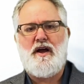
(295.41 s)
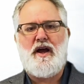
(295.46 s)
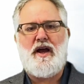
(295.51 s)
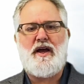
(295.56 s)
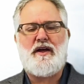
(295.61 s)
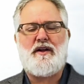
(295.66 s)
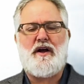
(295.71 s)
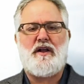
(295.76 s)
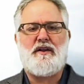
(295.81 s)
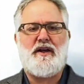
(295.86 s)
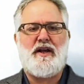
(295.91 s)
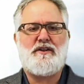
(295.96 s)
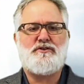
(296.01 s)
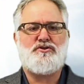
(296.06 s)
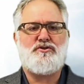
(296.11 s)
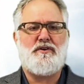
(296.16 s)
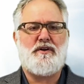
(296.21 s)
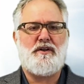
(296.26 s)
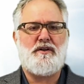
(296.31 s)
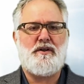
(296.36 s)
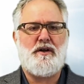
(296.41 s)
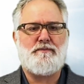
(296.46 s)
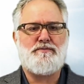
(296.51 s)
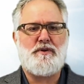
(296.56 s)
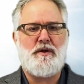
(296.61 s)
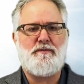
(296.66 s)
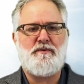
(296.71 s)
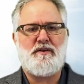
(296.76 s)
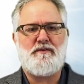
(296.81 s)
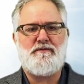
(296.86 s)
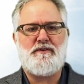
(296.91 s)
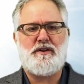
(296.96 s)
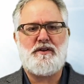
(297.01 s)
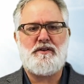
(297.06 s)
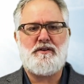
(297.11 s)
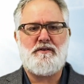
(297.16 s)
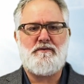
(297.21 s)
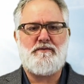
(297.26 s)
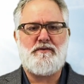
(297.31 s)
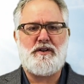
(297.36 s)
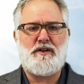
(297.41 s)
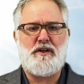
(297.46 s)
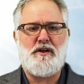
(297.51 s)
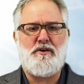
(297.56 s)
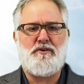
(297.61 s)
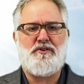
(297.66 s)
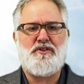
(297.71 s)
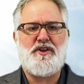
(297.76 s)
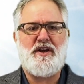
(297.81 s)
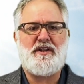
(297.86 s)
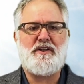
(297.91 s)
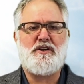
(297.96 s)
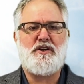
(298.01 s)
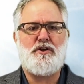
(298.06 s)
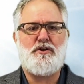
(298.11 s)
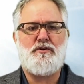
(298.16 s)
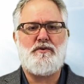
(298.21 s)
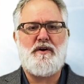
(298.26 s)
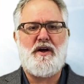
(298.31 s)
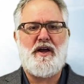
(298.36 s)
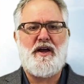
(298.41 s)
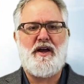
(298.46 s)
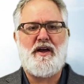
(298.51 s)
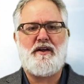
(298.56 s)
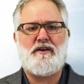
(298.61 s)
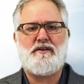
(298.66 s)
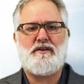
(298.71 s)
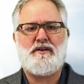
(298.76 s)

and I'll answer it in an upcoming video. Thank you, and